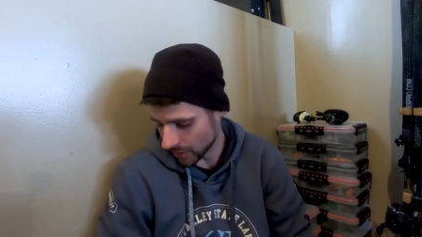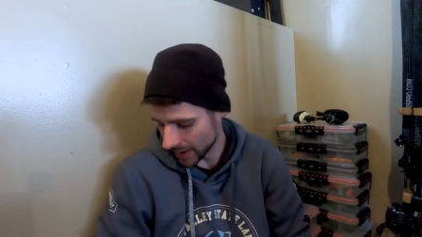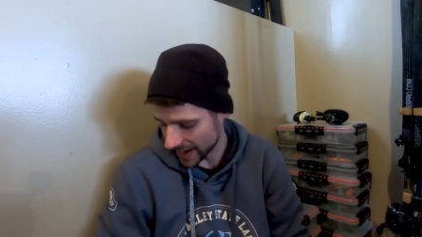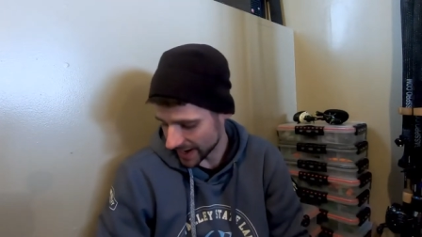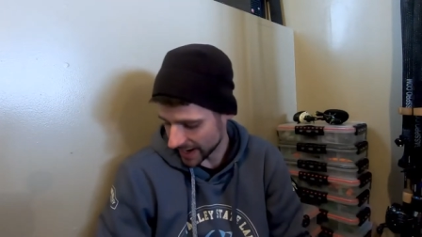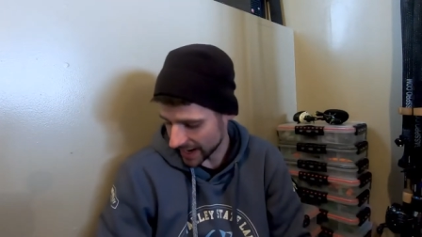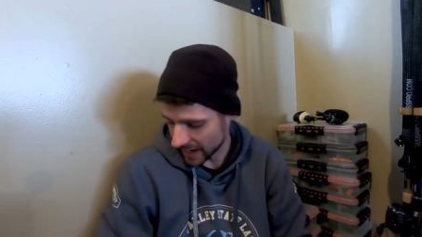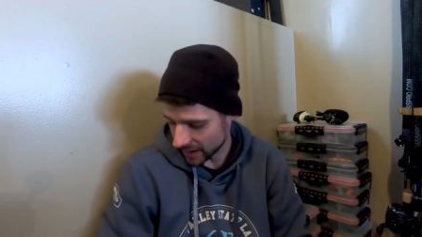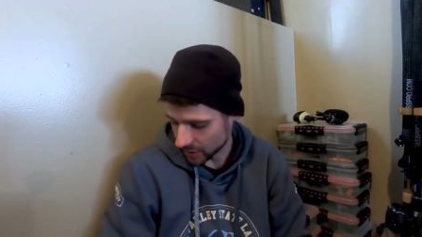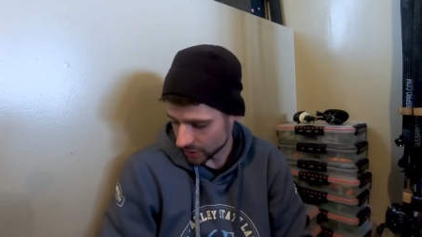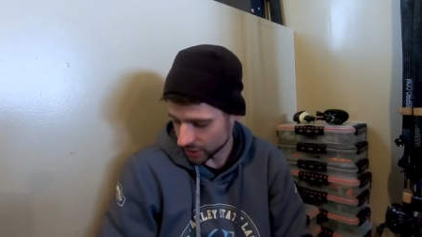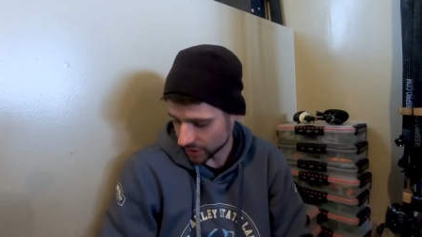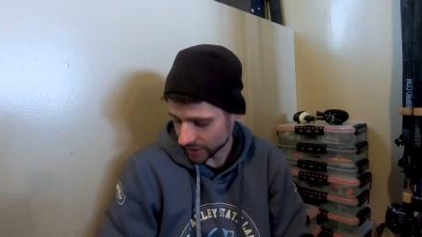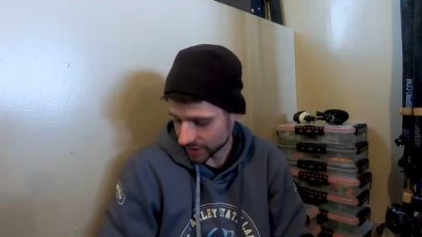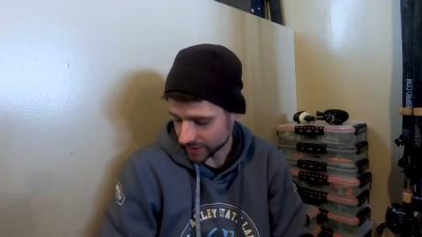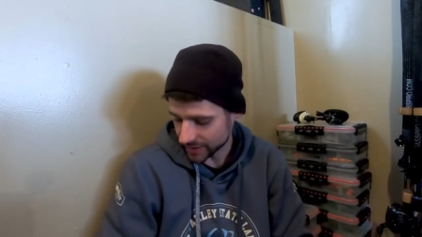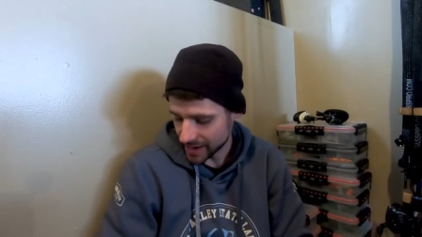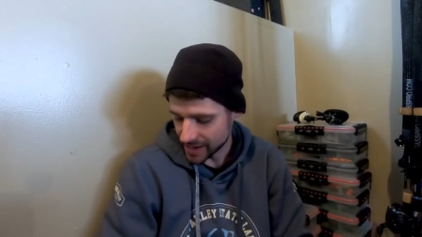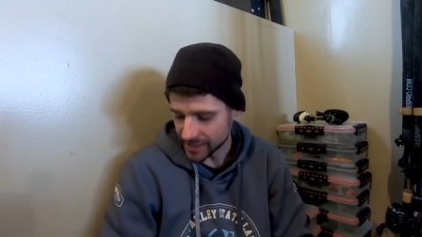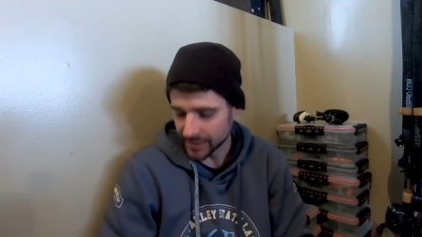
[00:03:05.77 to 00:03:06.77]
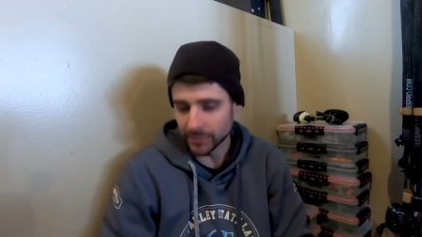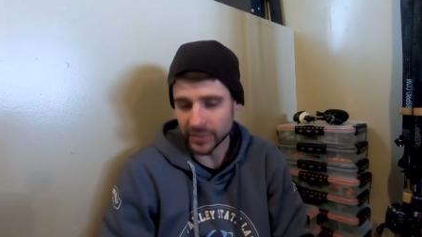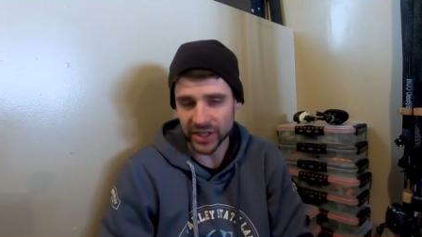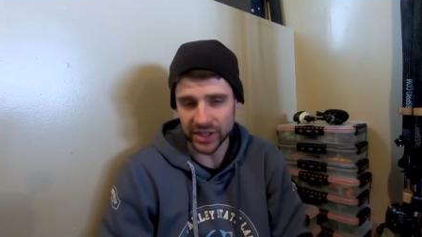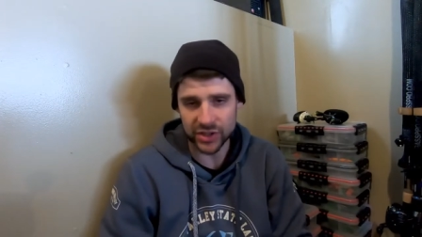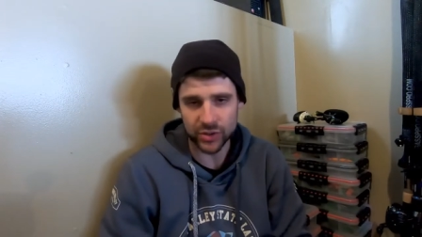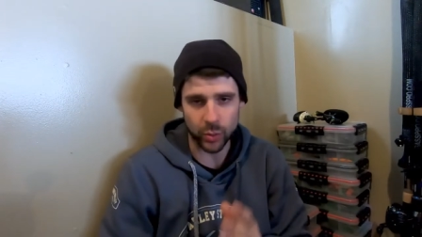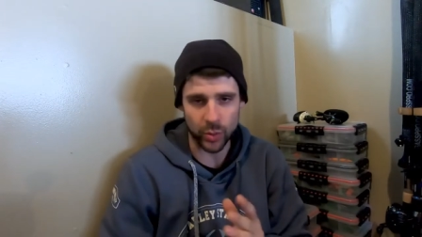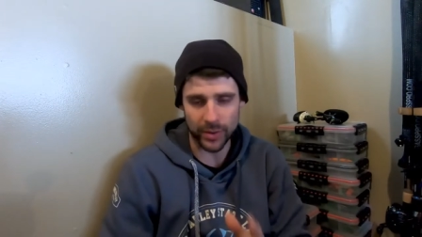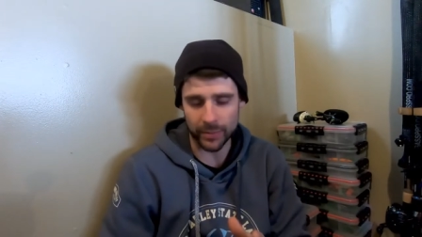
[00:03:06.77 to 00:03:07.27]
8-aught hook, big
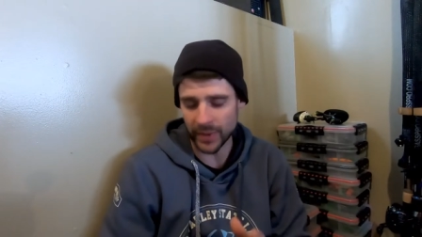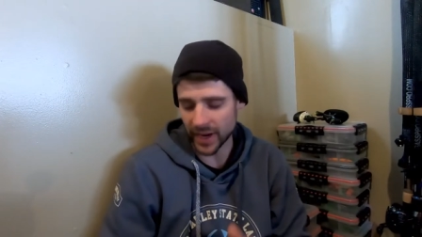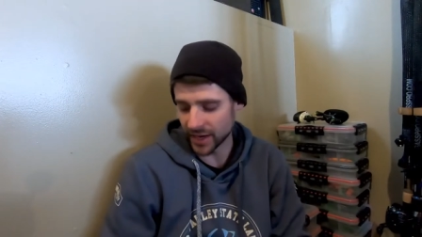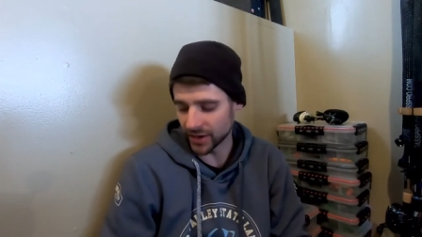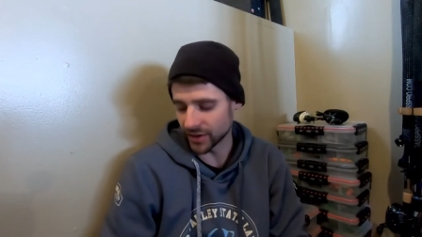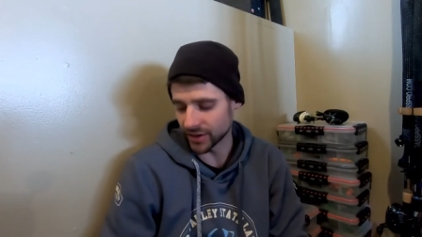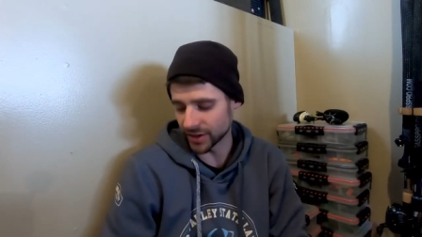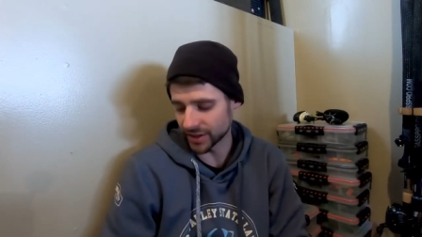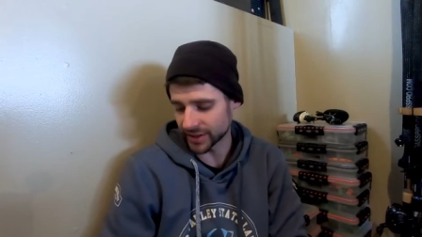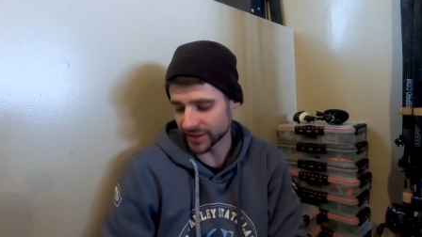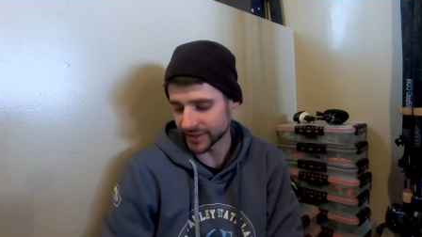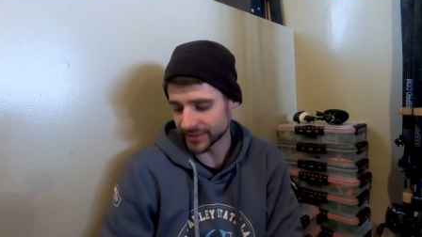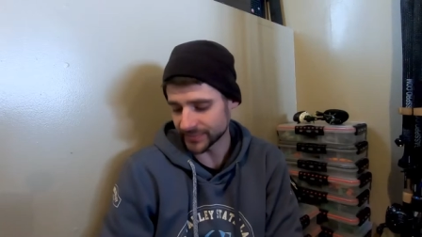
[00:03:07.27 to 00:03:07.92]
swim bait hook,